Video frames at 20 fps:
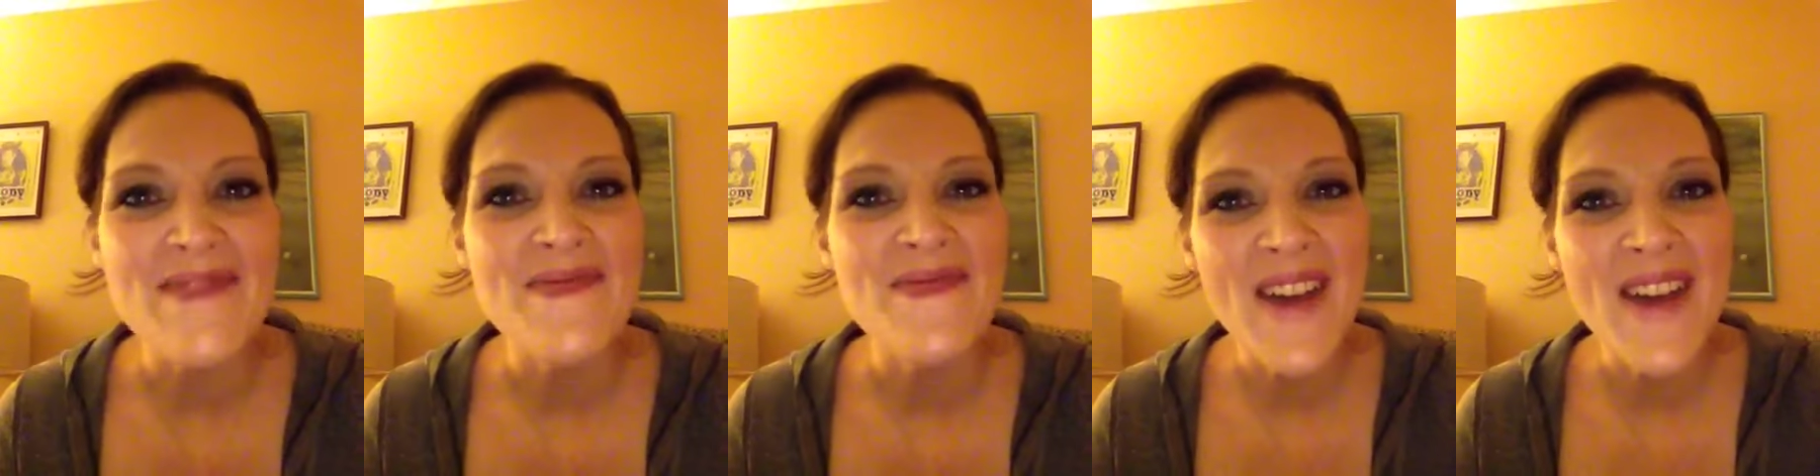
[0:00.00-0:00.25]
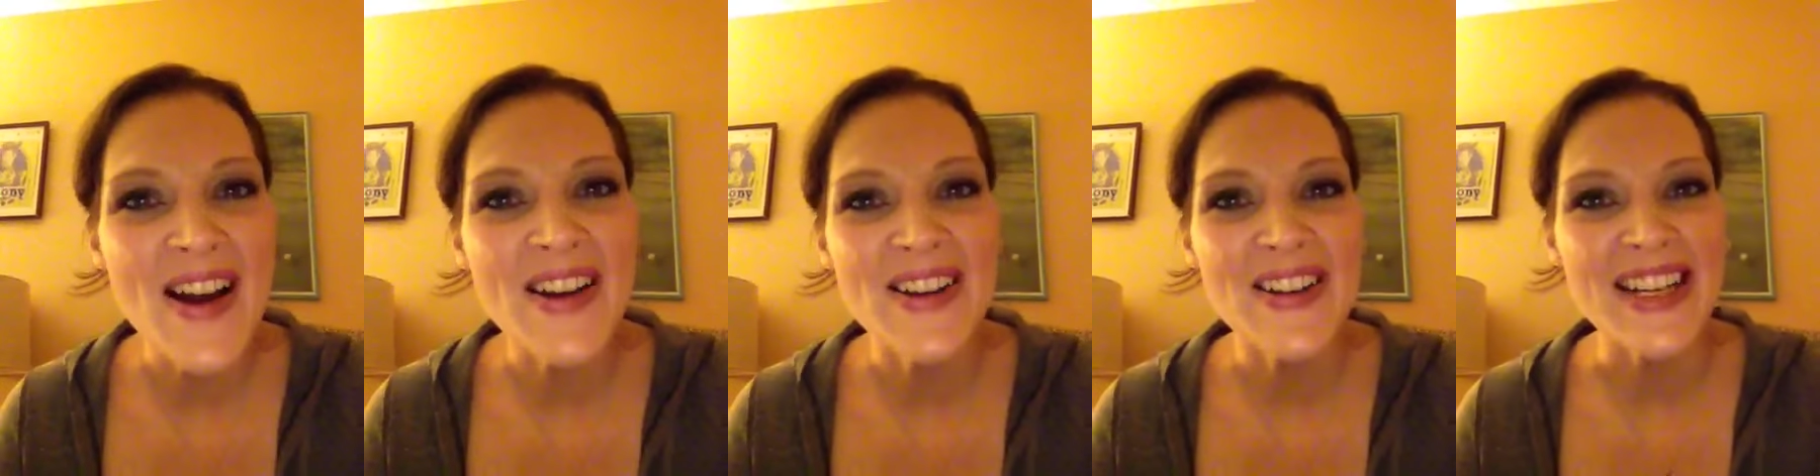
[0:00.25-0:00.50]

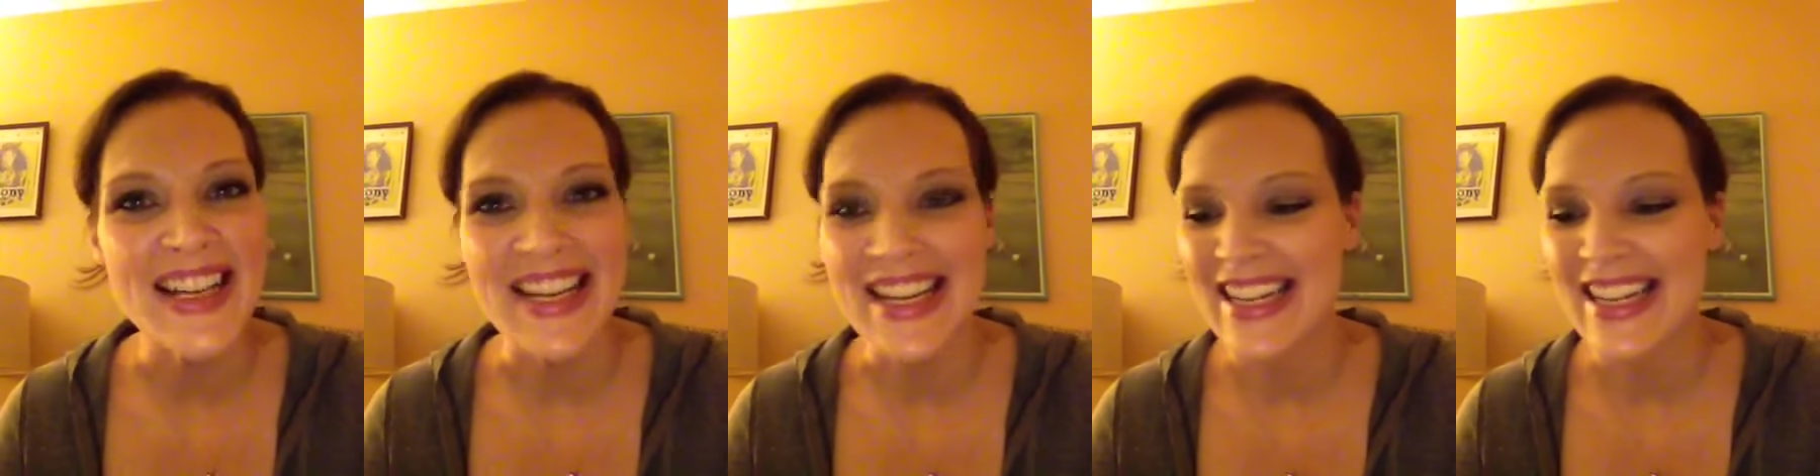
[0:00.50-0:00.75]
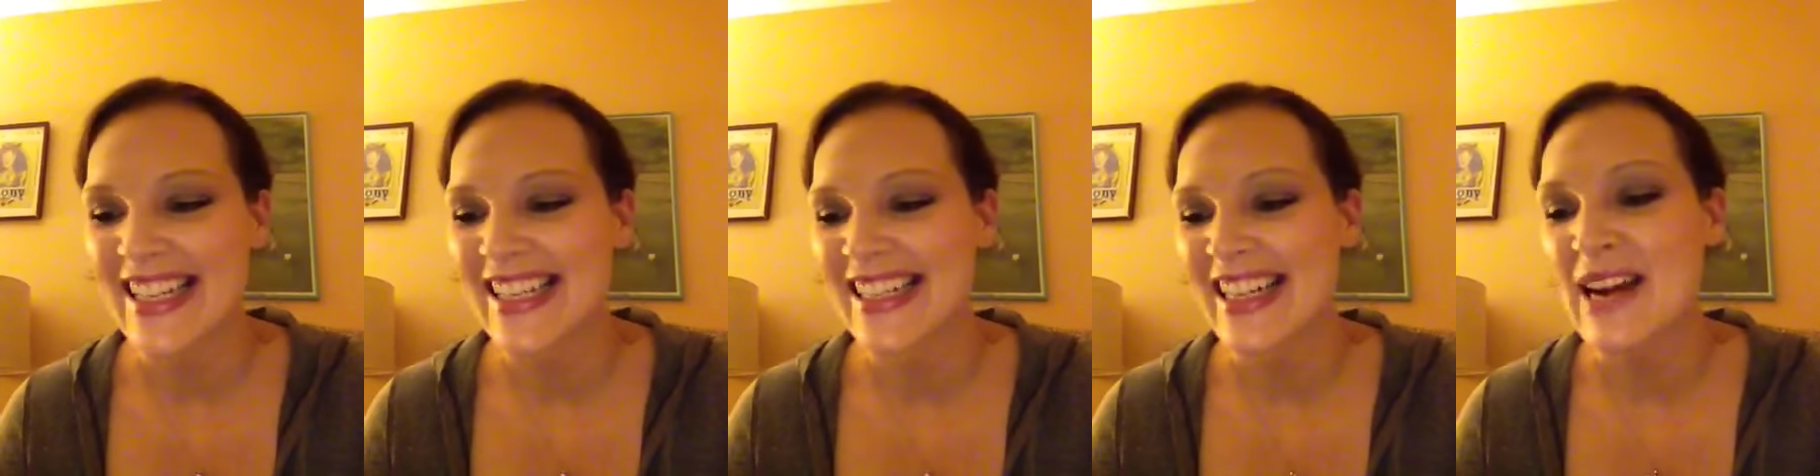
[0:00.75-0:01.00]

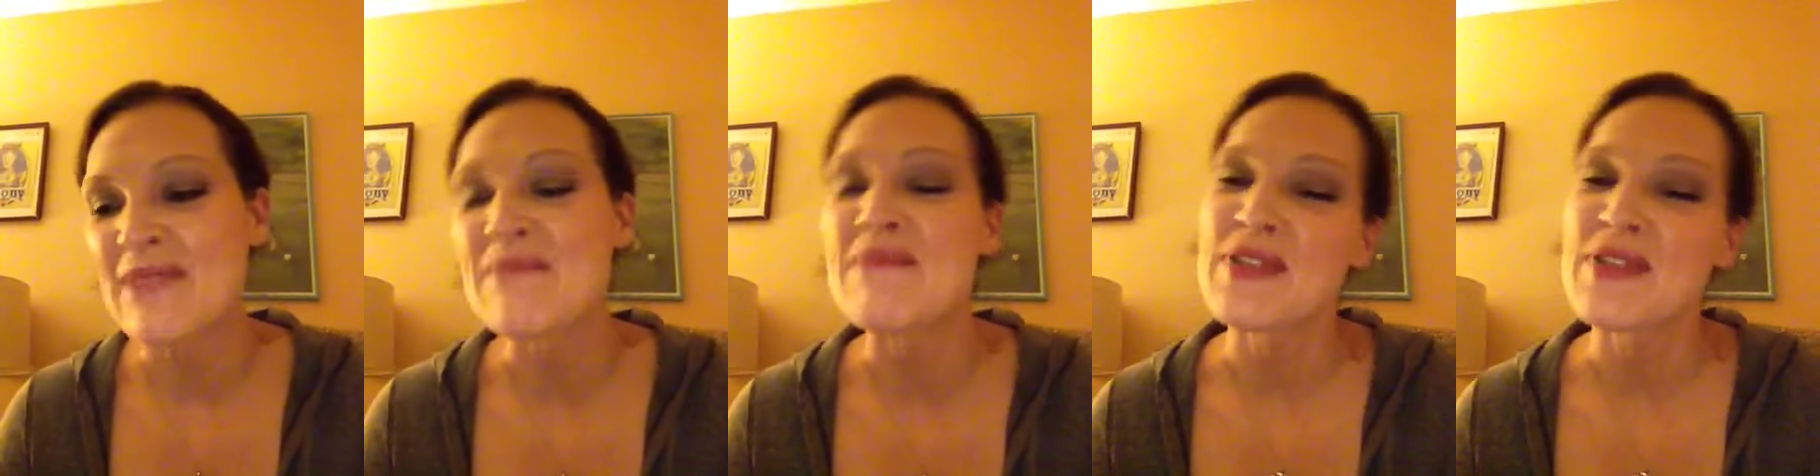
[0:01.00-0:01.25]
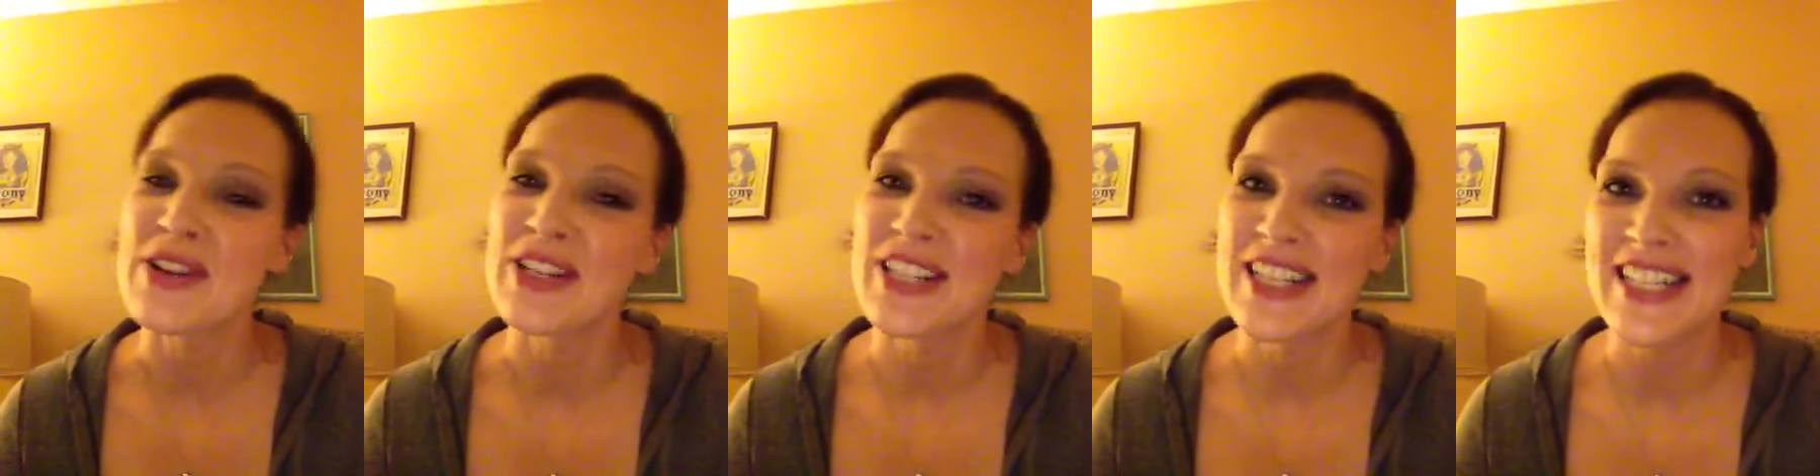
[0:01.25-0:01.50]
Moni, I'm
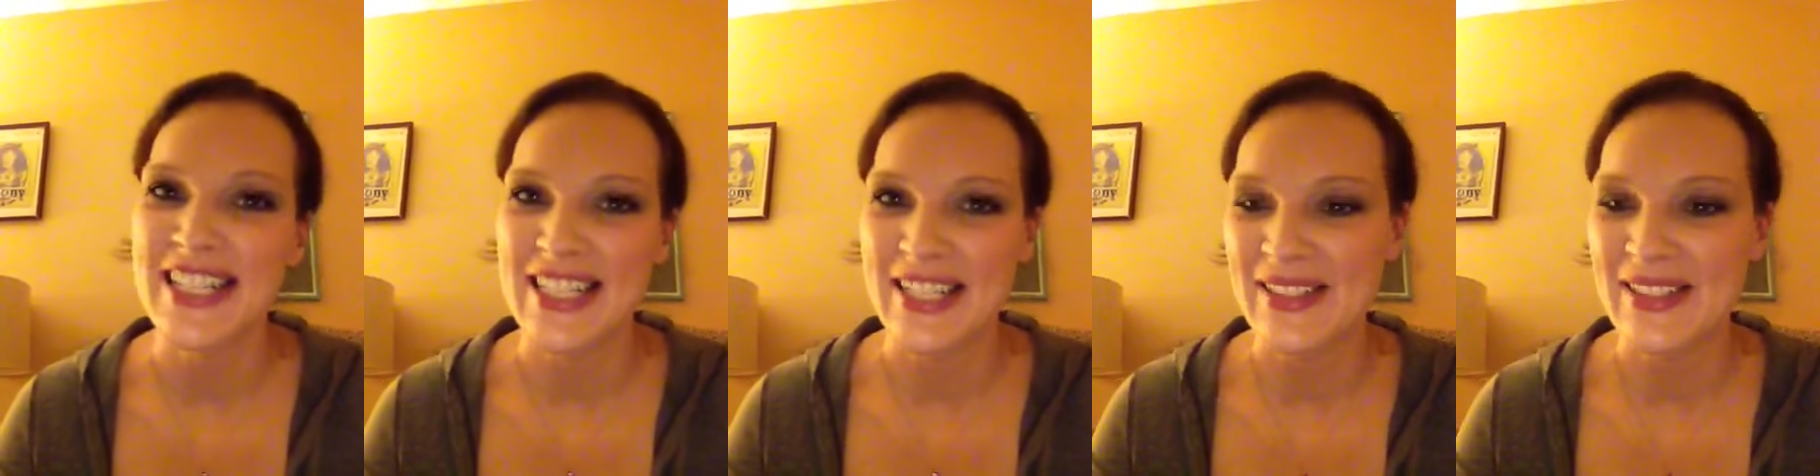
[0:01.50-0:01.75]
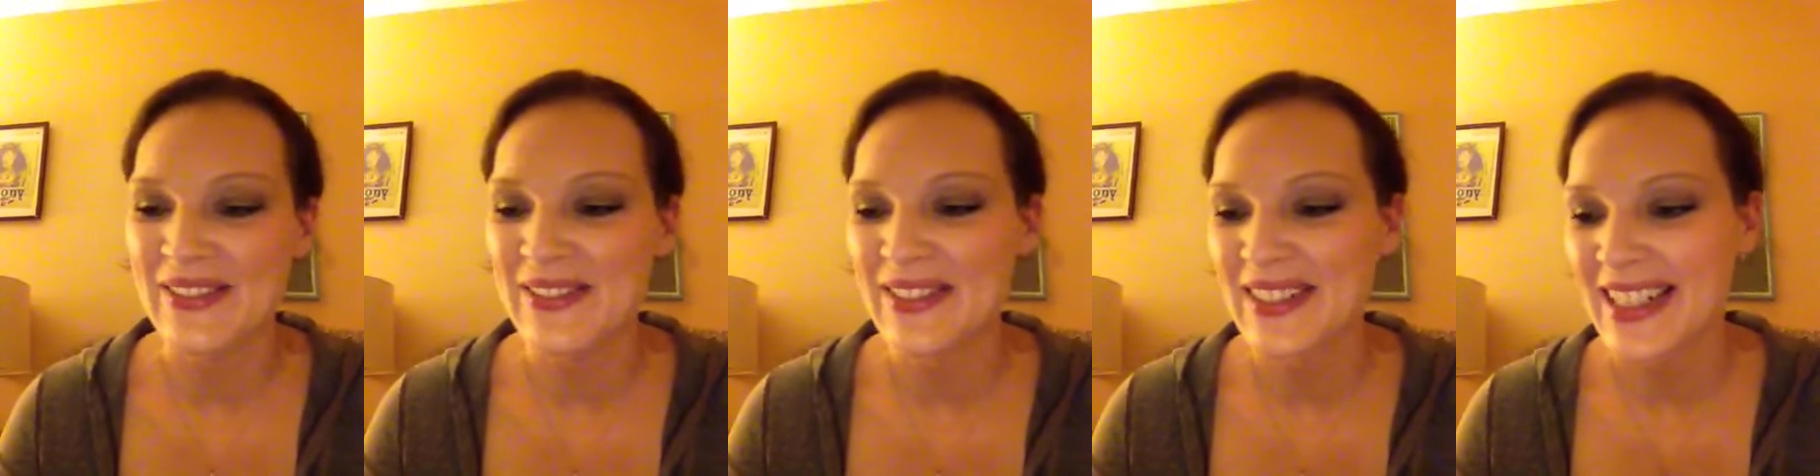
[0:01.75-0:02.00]

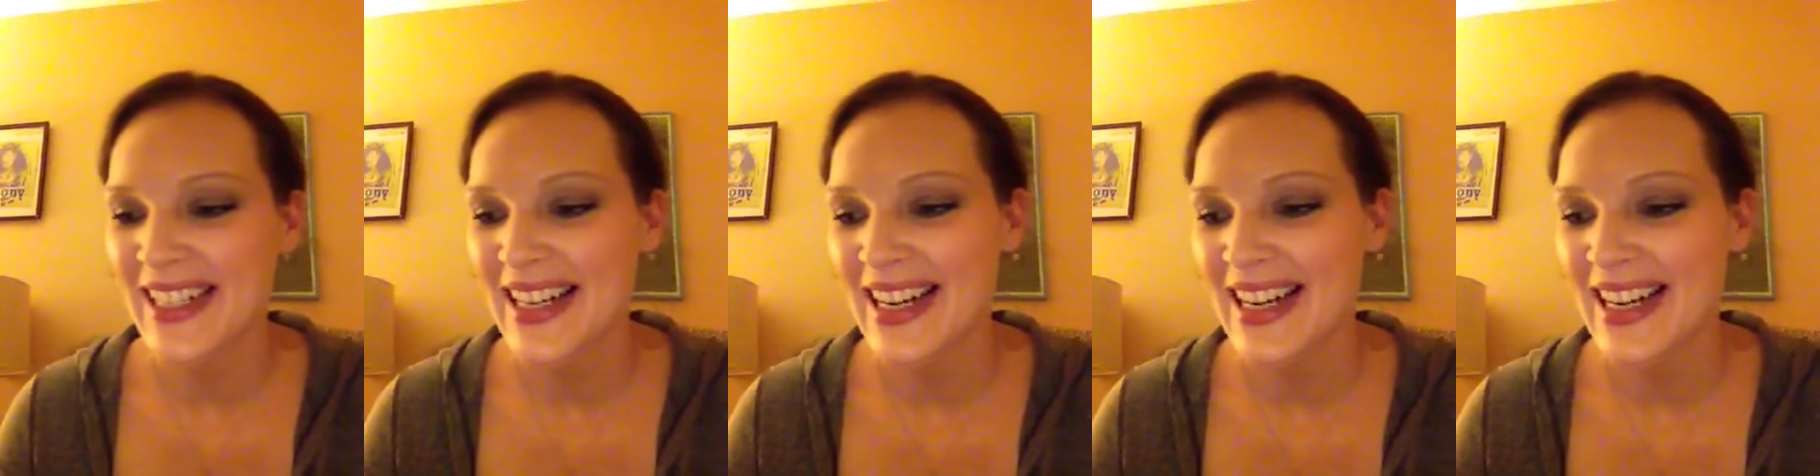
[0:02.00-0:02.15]
32.